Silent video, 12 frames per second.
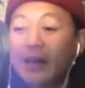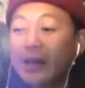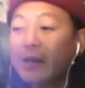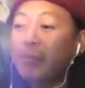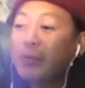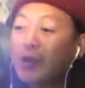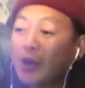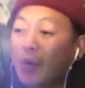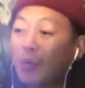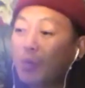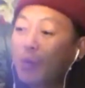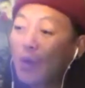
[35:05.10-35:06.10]
you
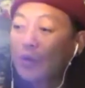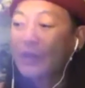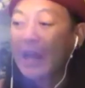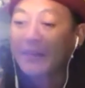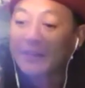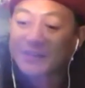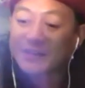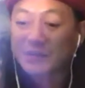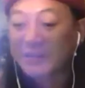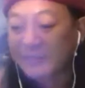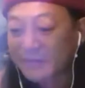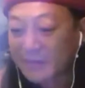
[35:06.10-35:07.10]
know, roll down the
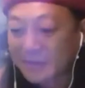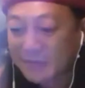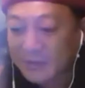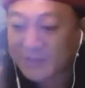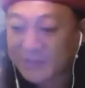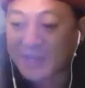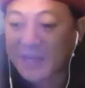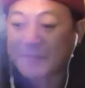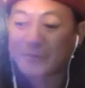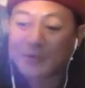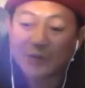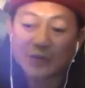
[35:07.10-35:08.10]
street for the first
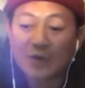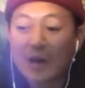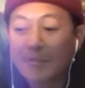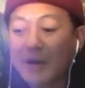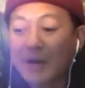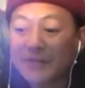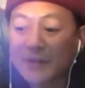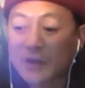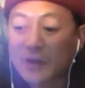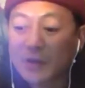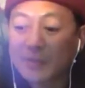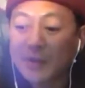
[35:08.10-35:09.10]
time or drop off the
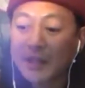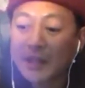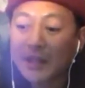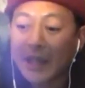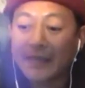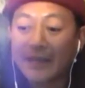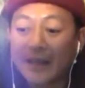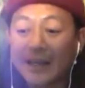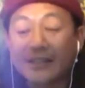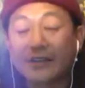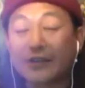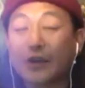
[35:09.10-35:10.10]
curb and they
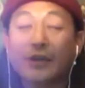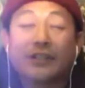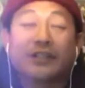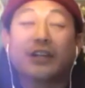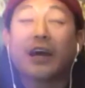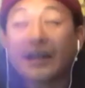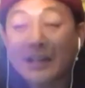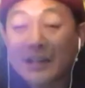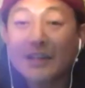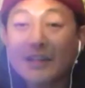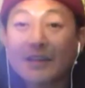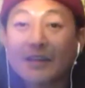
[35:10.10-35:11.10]
get so excited,
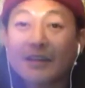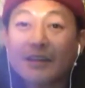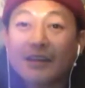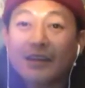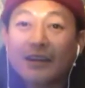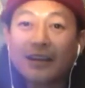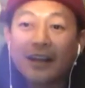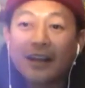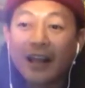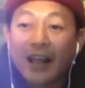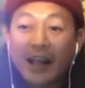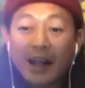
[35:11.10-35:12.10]

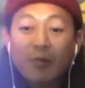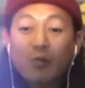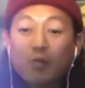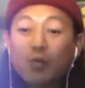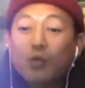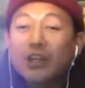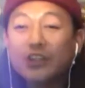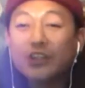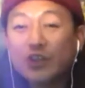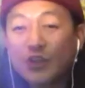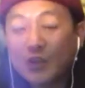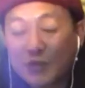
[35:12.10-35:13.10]
it
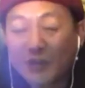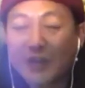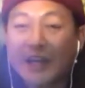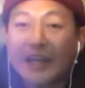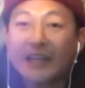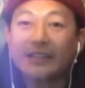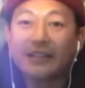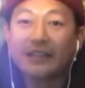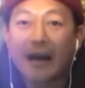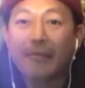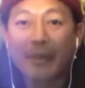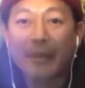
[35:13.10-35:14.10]
rejuvenates
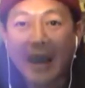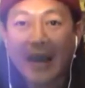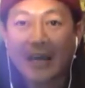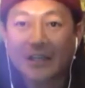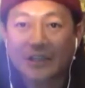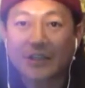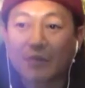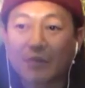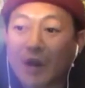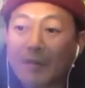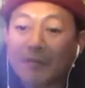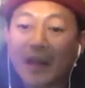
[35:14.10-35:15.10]
that passion where
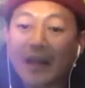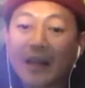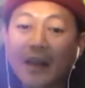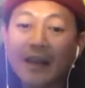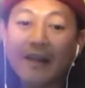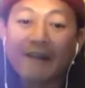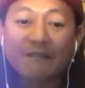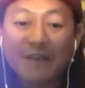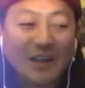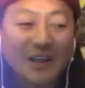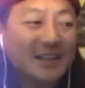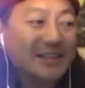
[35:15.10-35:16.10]
I'm like,
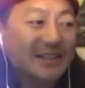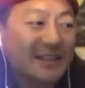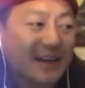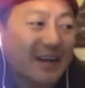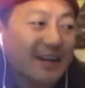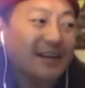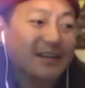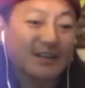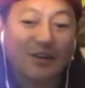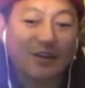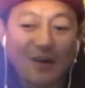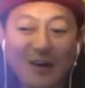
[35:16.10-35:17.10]
fuck, this skating is
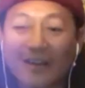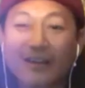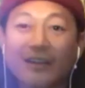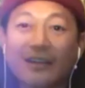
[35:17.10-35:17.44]
hard.